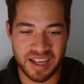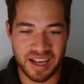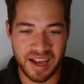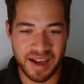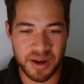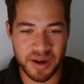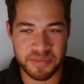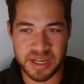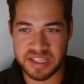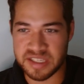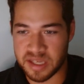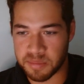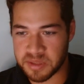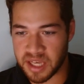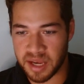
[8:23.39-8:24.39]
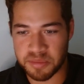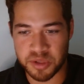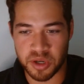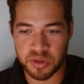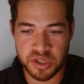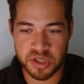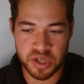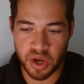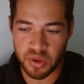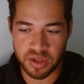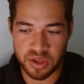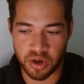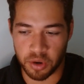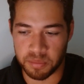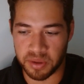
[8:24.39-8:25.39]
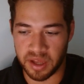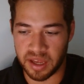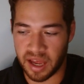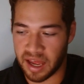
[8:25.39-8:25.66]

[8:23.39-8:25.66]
And sometimes coaches know that you don't play.